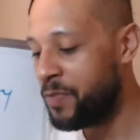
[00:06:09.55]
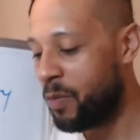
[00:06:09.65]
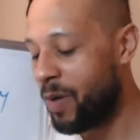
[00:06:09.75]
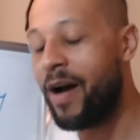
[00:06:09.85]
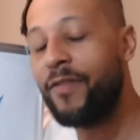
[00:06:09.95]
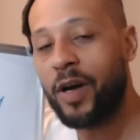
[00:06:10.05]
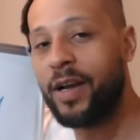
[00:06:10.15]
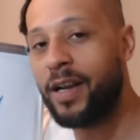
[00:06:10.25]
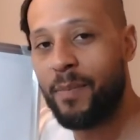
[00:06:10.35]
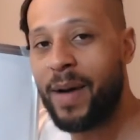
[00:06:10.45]
where I've
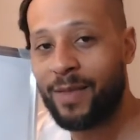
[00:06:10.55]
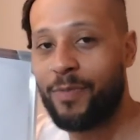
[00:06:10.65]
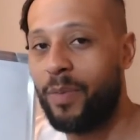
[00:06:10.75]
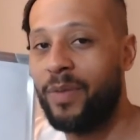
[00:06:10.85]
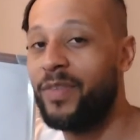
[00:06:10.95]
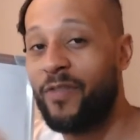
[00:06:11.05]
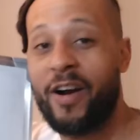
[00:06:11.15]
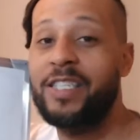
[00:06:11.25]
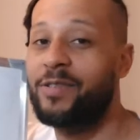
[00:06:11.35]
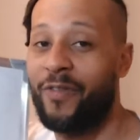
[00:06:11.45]
got a math problem that's
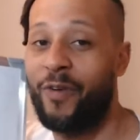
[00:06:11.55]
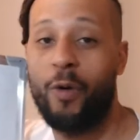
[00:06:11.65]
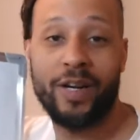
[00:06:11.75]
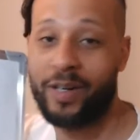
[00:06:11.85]
very straightforward